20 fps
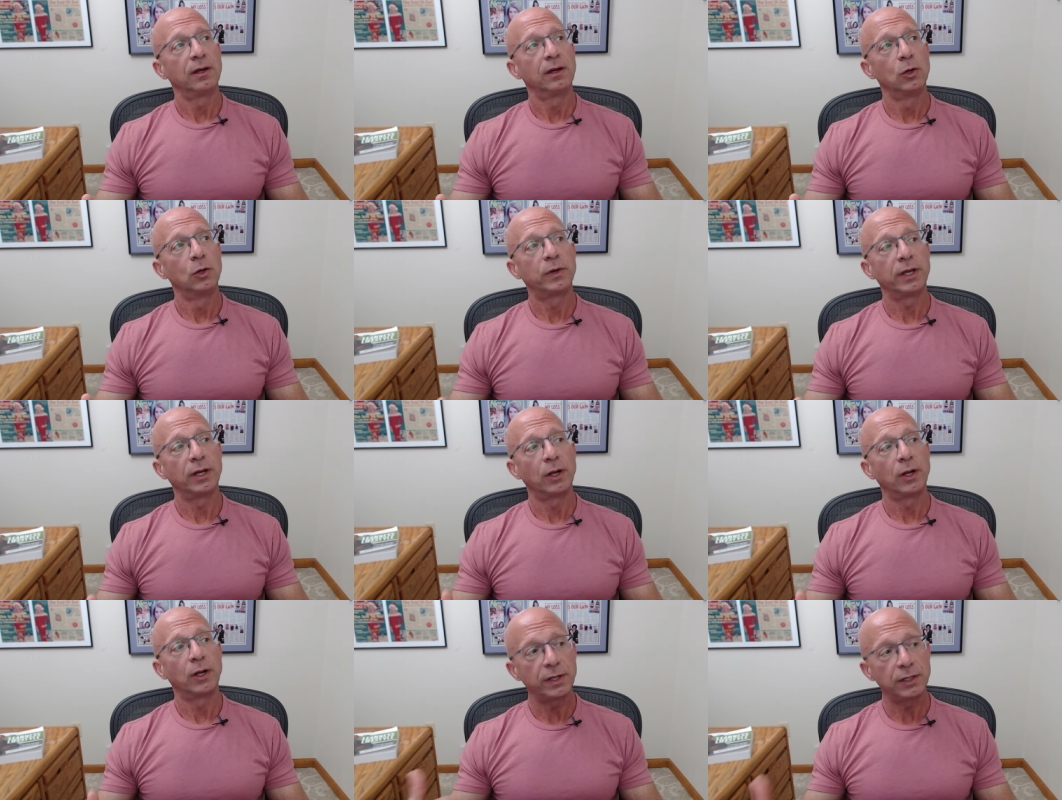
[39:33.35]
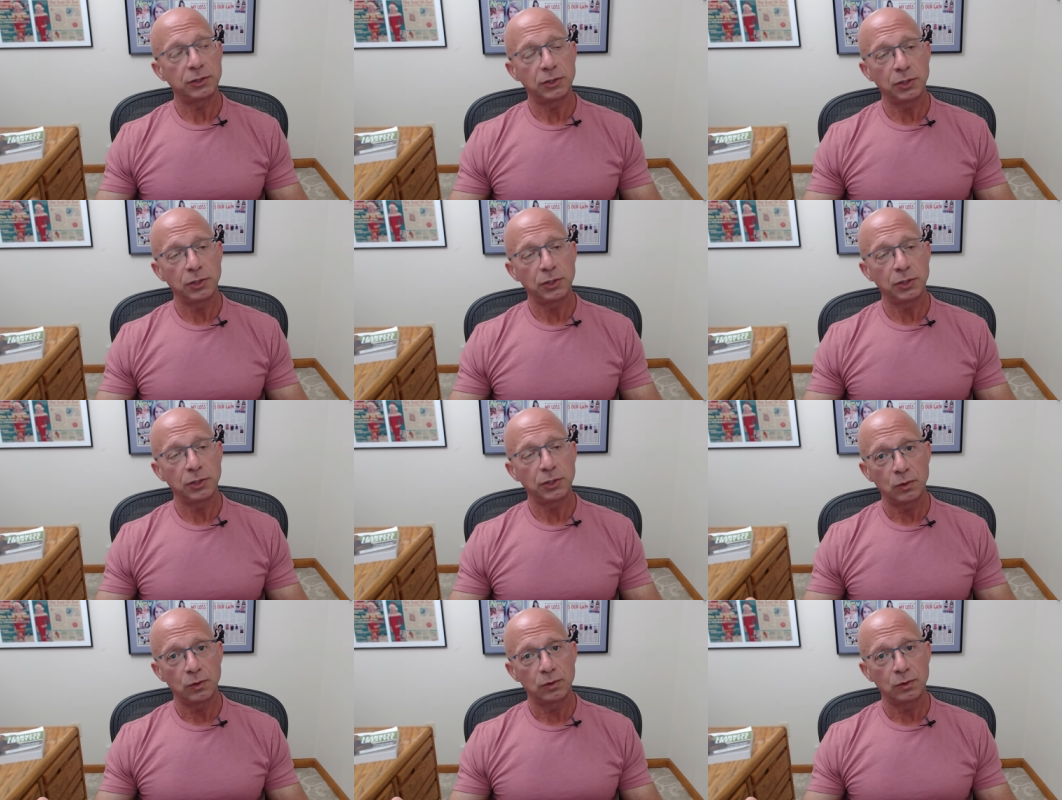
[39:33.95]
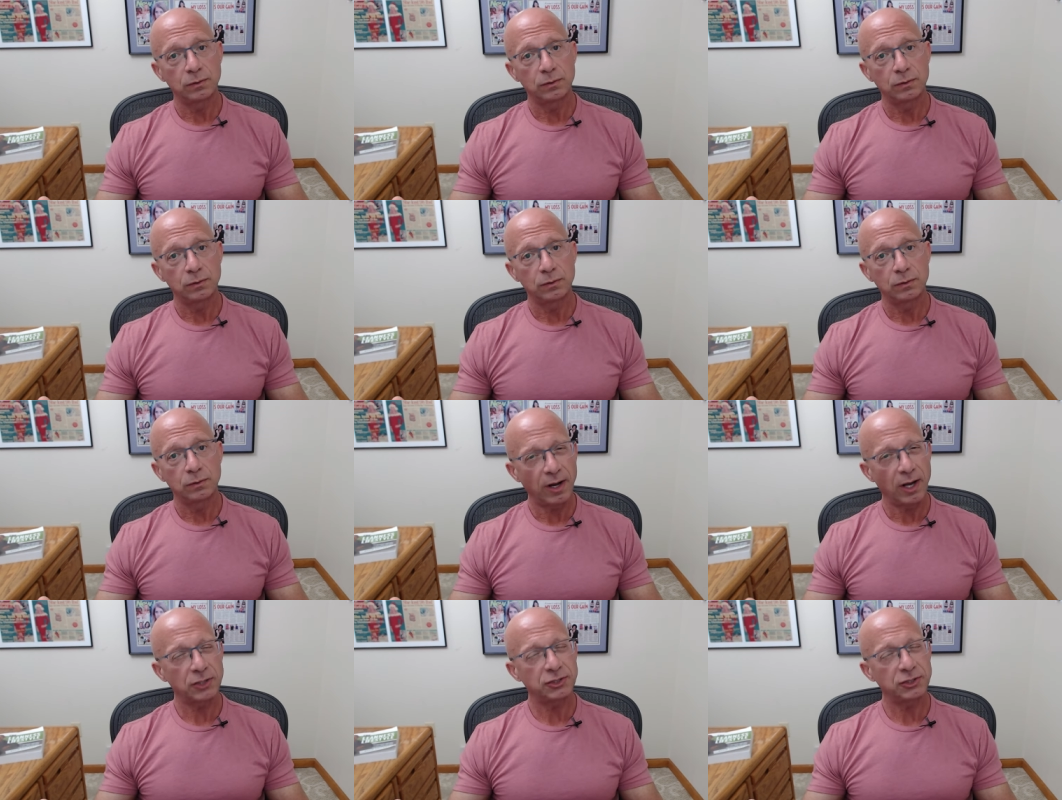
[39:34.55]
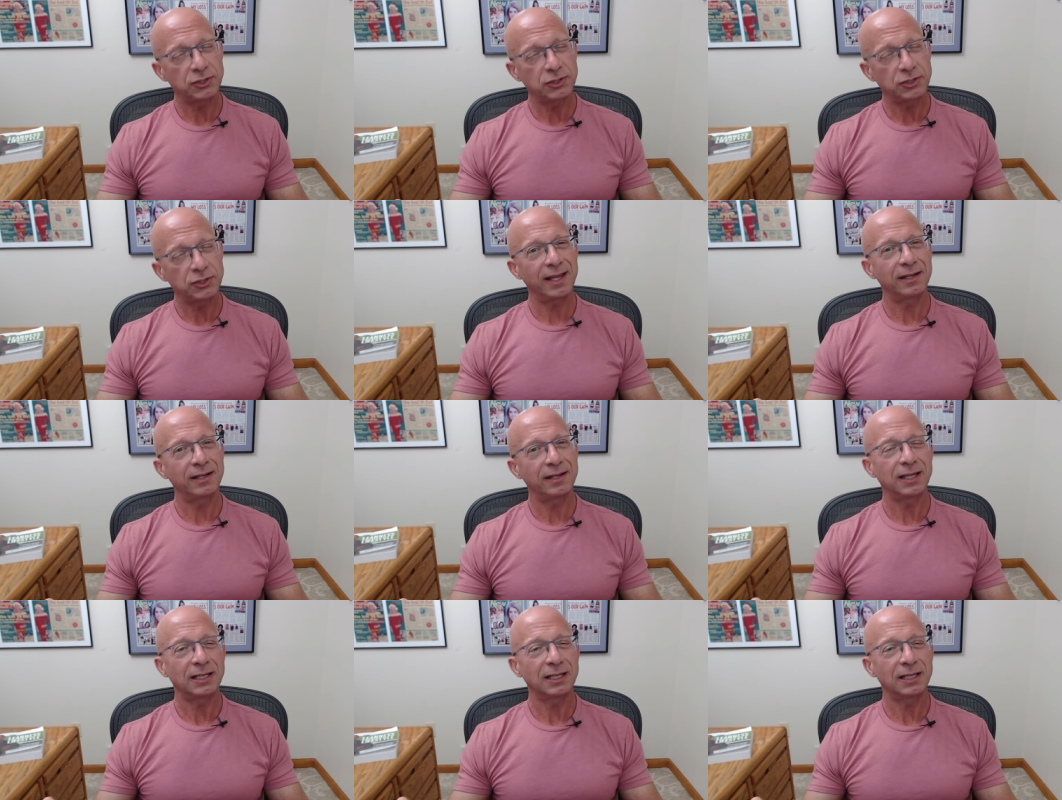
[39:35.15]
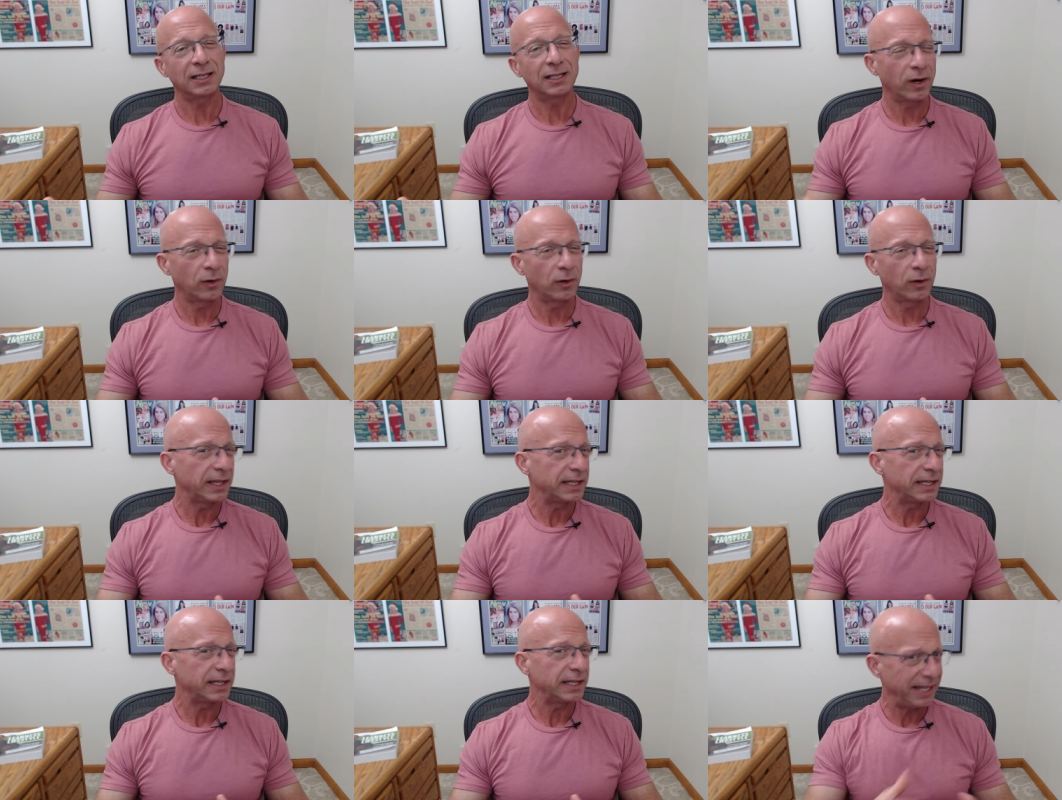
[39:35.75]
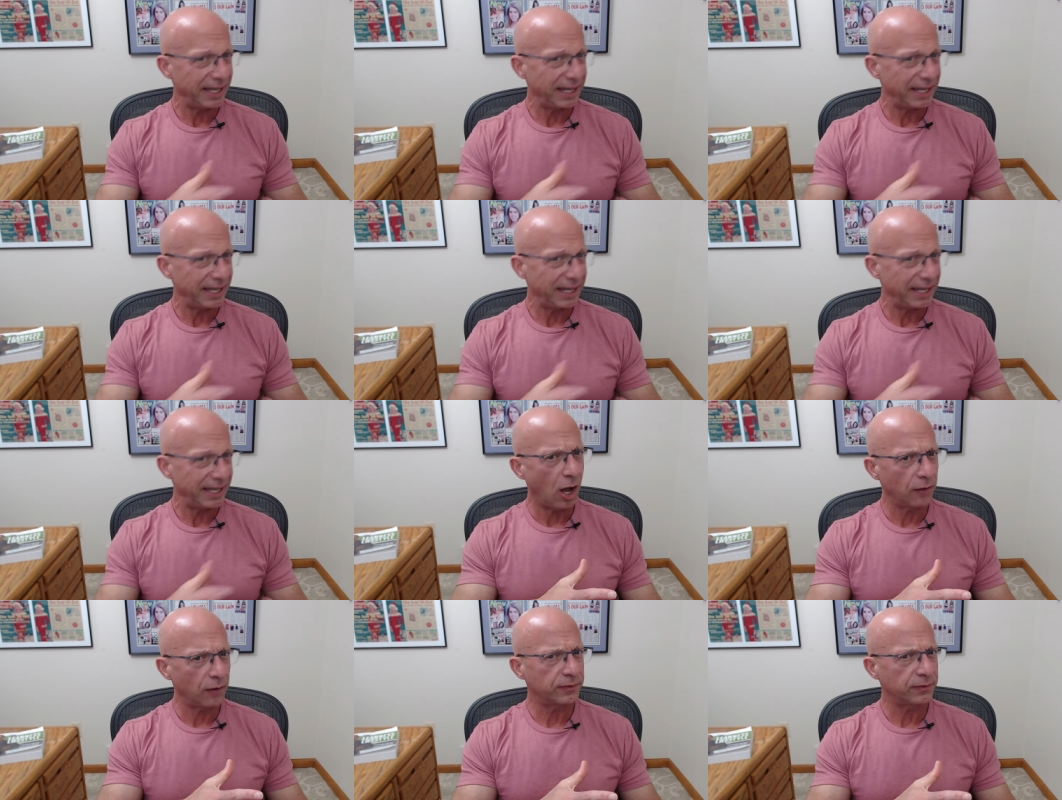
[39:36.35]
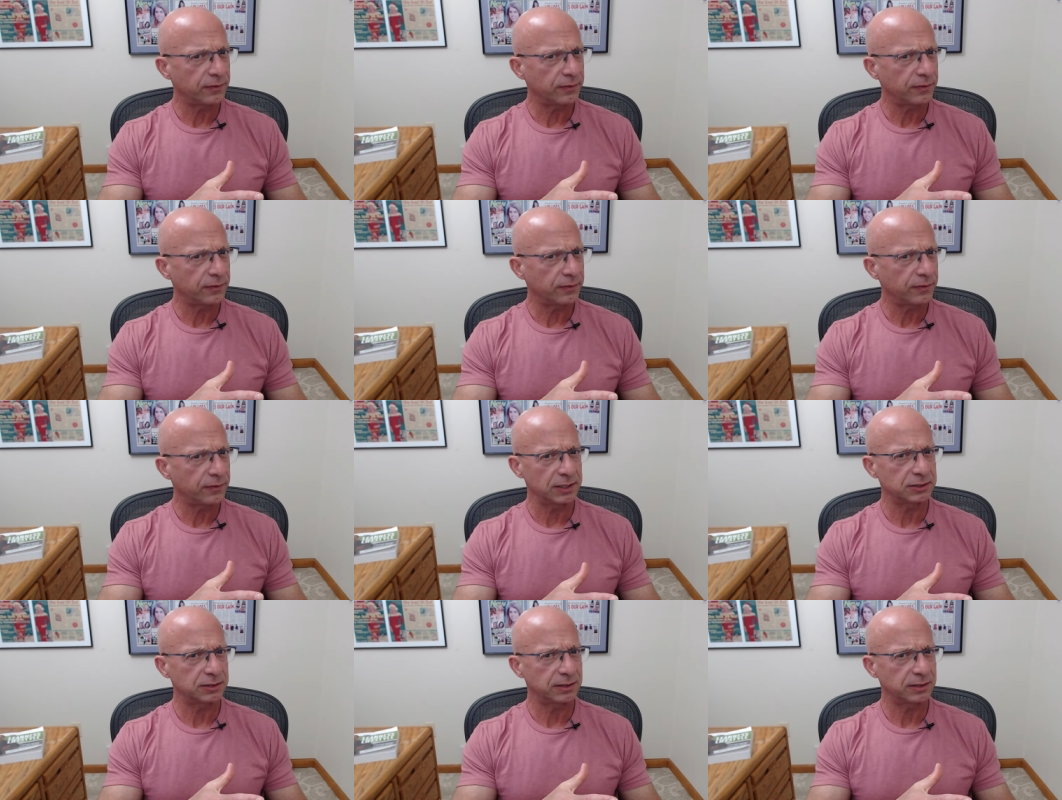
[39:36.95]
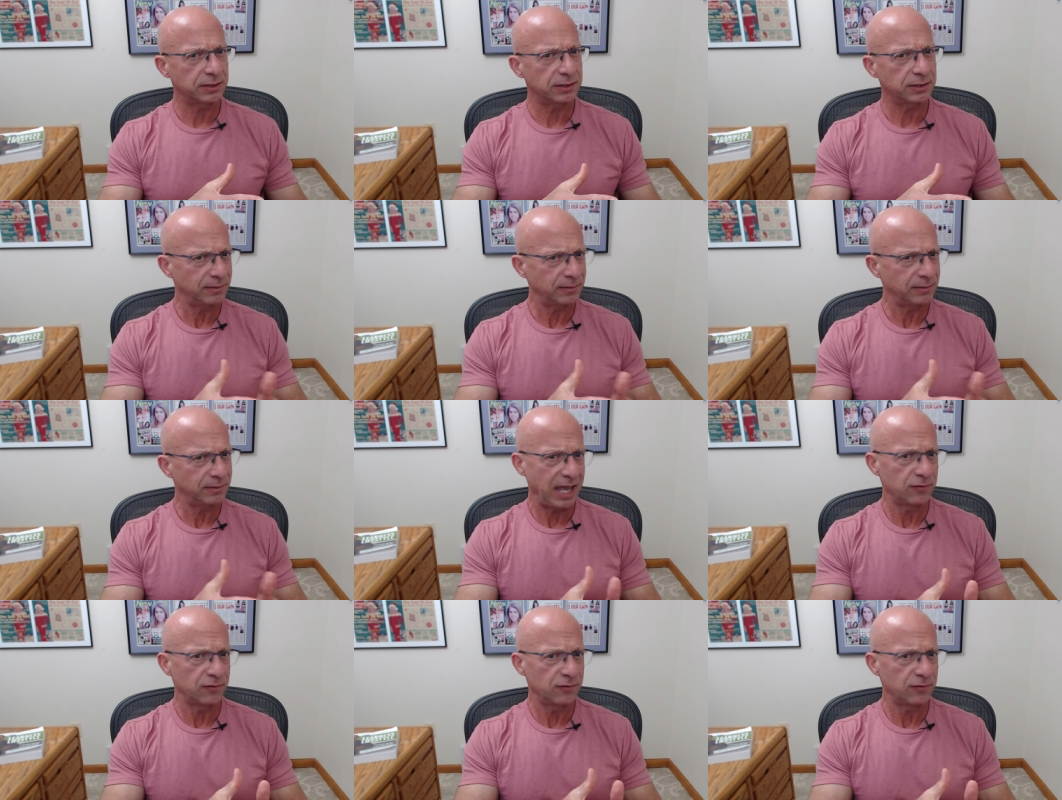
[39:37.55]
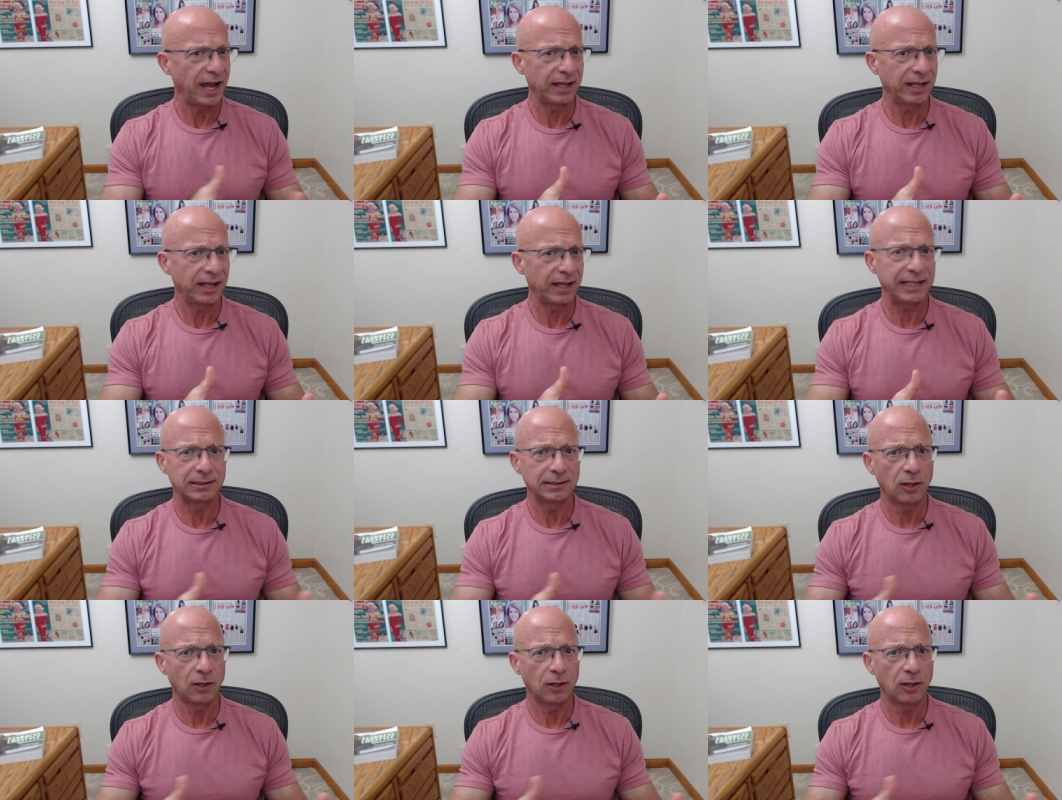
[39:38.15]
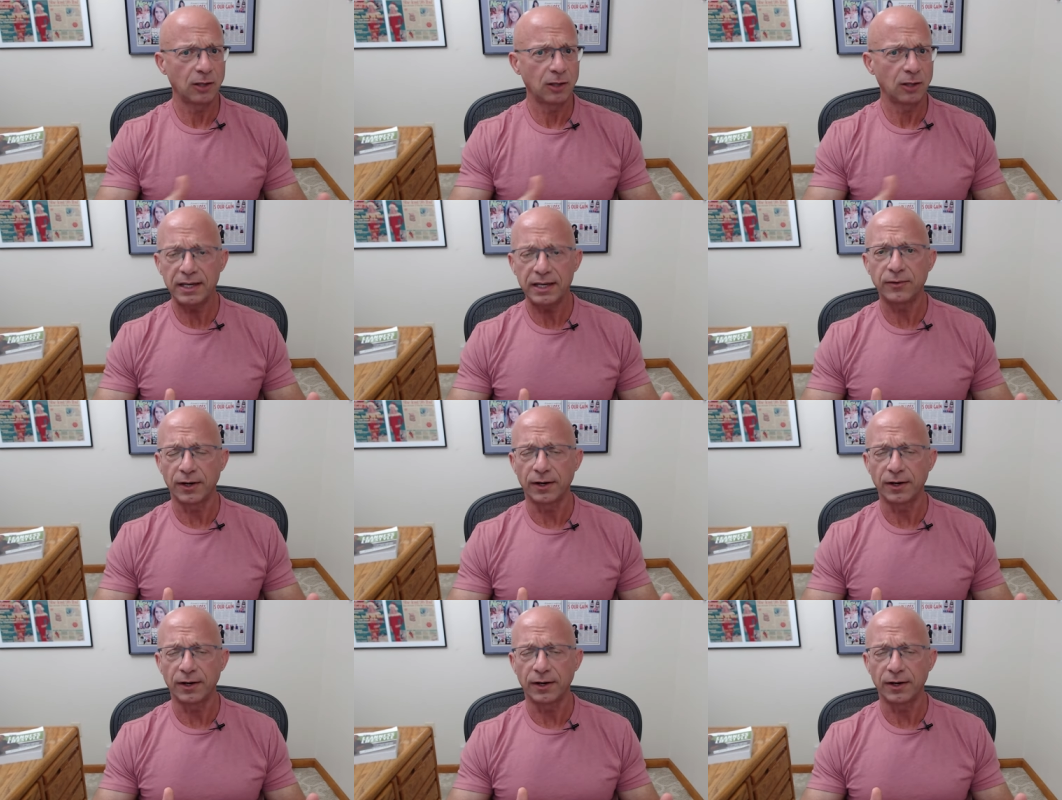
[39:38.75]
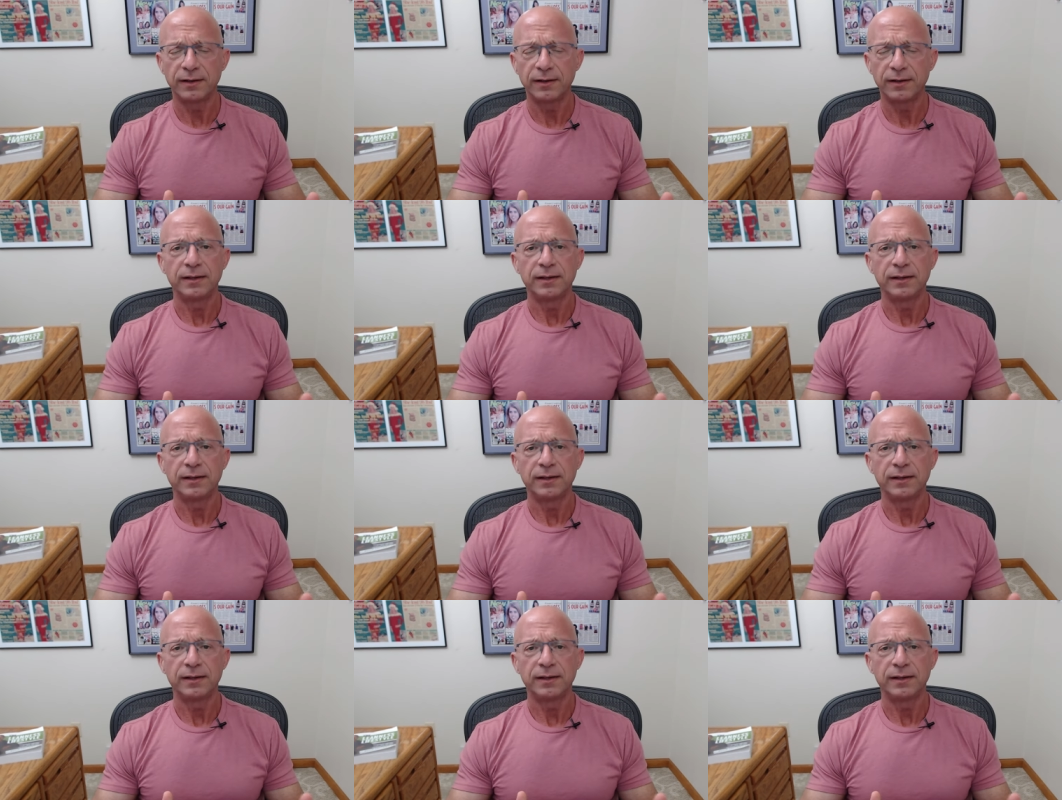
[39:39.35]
who can only do so much and doesn't want to really tick off Congress, can, can't violate law either.